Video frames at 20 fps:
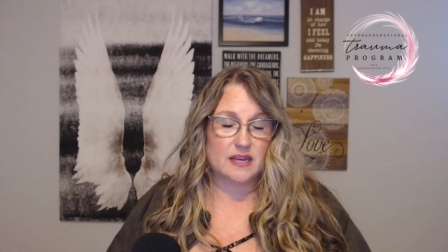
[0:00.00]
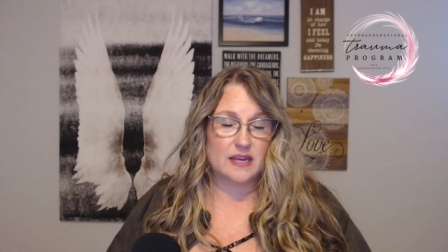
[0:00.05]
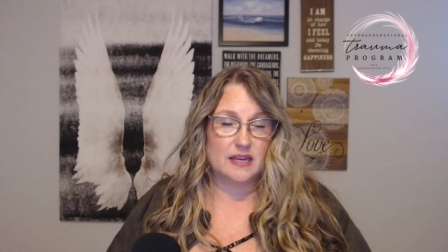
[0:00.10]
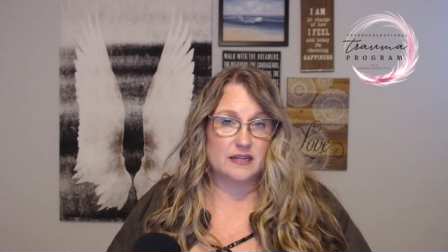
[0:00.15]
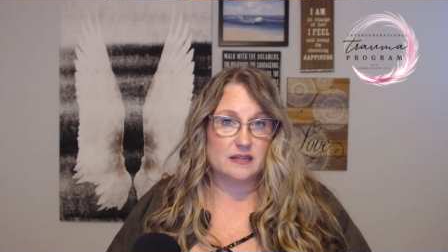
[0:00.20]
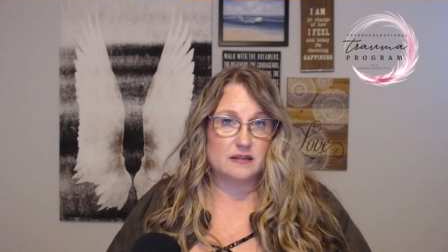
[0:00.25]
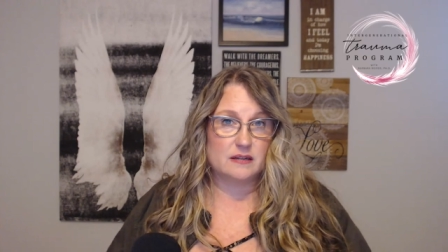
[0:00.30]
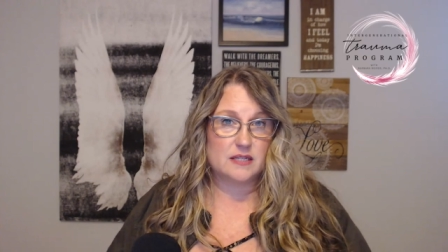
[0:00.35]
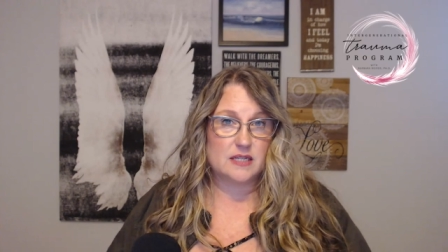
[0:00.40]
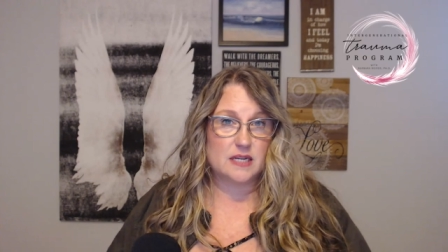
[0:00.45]

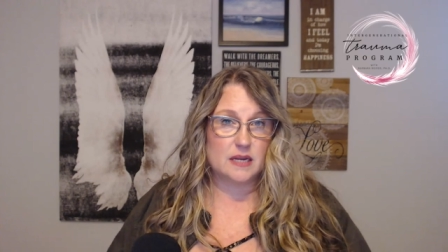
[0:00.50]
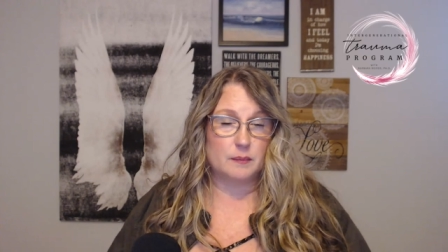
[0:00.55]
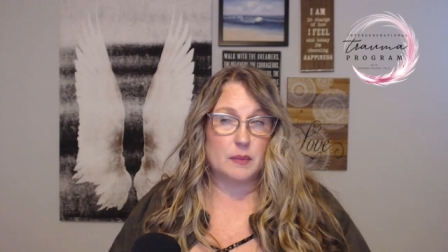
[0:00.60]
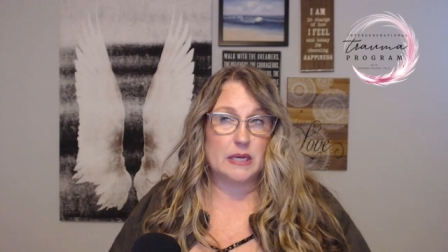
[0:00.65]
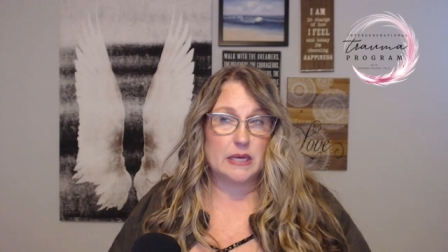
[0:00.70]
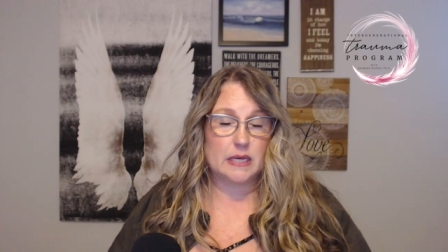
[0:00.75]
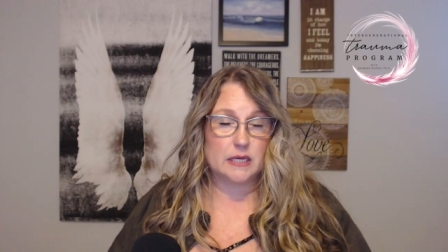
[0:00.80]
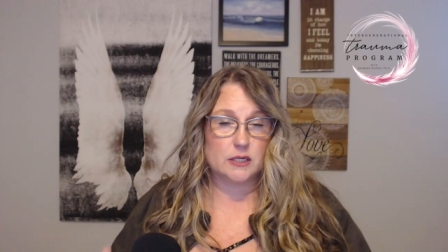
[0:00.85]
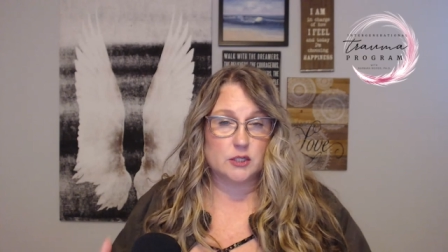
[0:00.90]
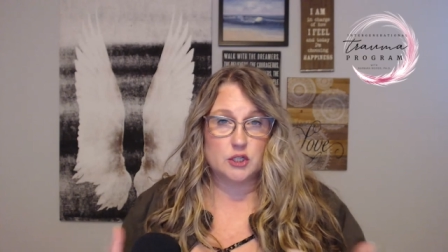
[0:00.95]
And to
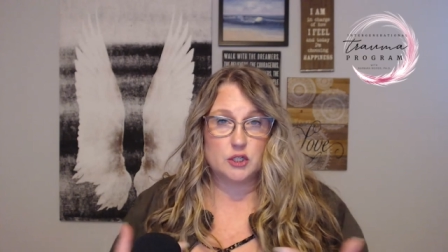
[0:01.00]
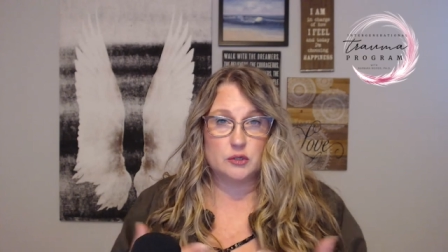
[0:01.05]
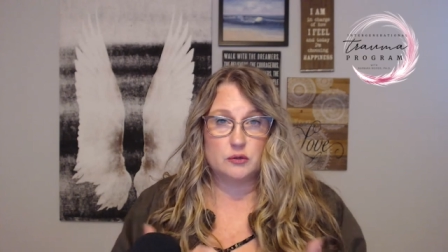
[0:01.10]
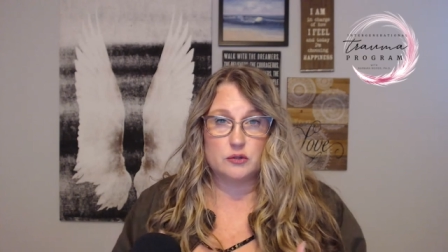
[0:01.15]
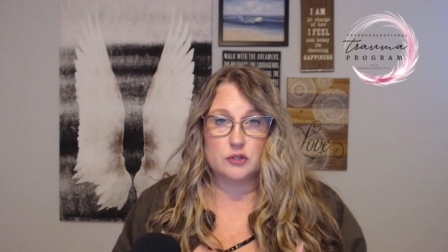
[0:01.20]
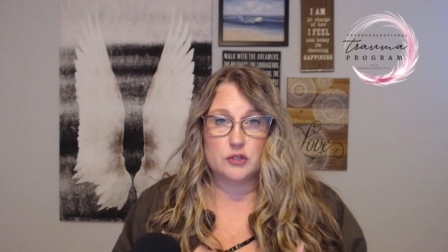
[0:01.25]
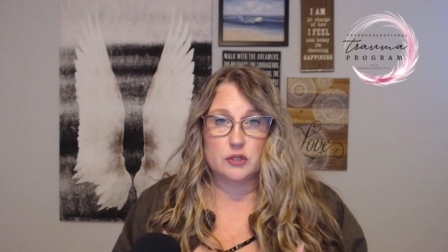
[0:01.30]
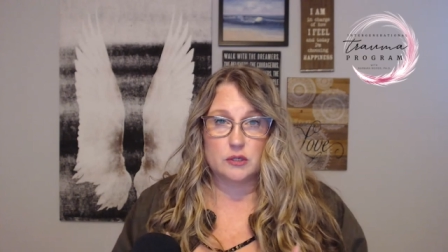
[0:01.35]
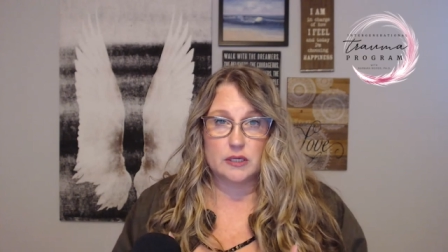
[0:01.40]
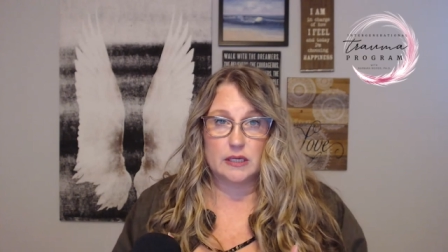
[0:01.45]
me, it's
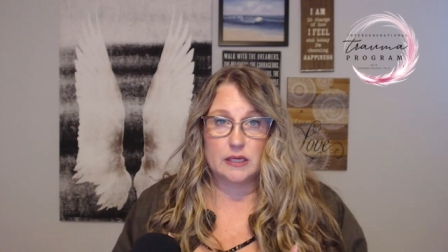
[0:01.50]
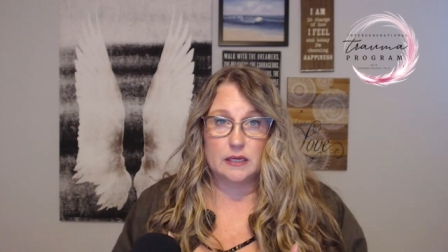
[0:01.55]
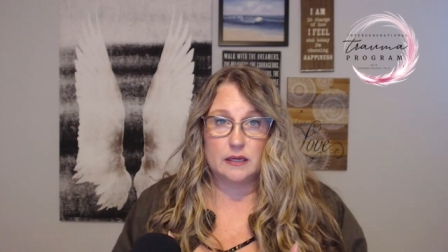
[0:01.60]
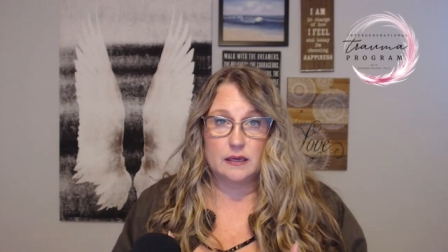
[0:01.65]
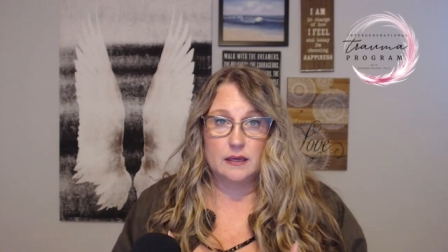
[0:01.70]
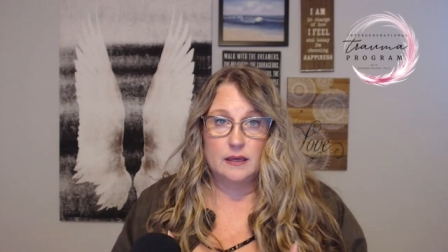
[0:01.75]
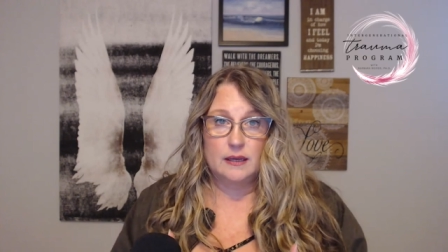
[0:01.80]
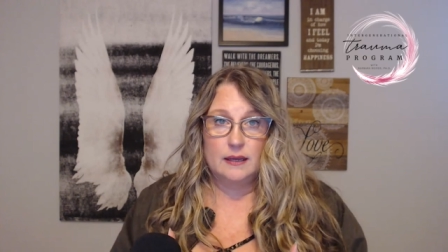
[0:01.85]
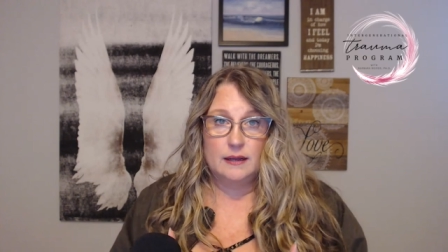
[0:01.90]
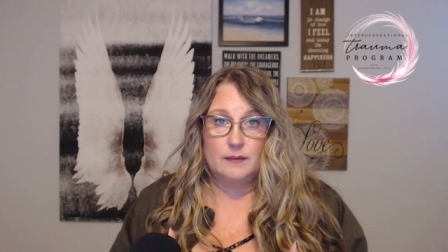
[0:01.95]
usually
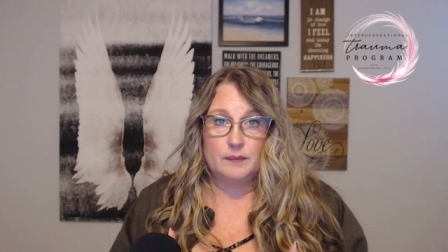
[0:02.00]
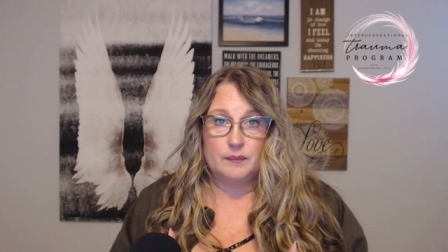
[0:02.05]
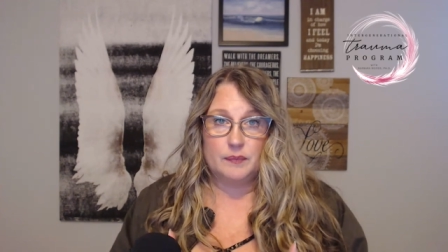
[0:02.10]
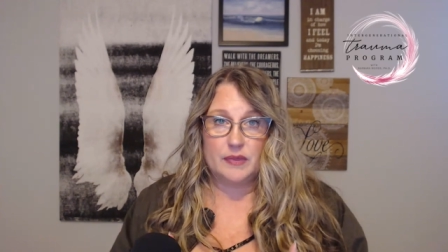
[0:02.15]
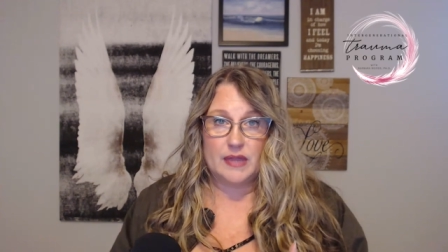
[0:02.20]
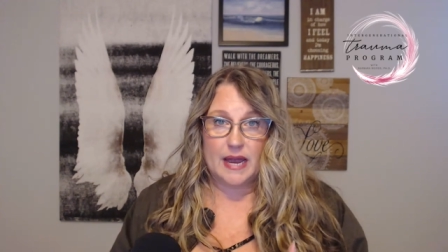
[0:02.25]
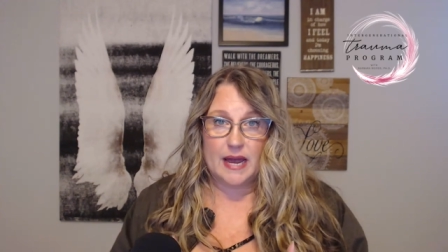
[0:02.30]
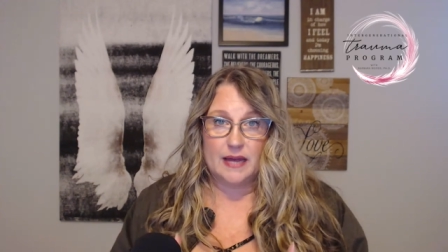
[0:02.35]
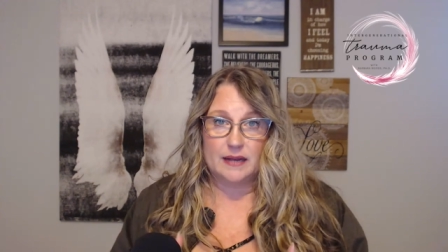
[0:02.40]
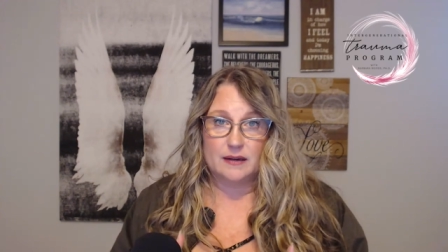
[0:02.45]

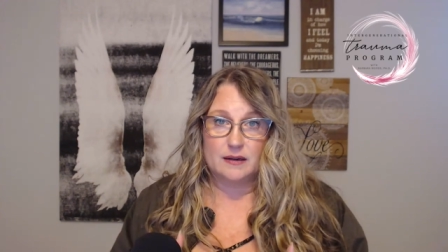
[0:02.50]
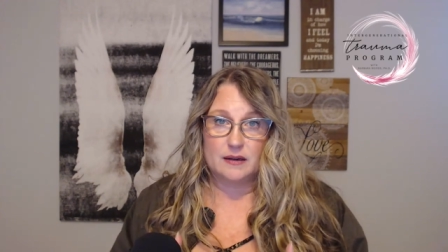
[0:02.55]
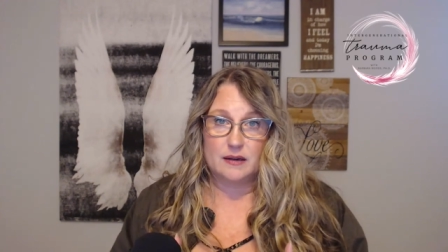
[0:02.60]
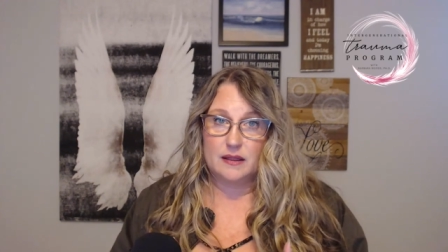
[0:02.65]
that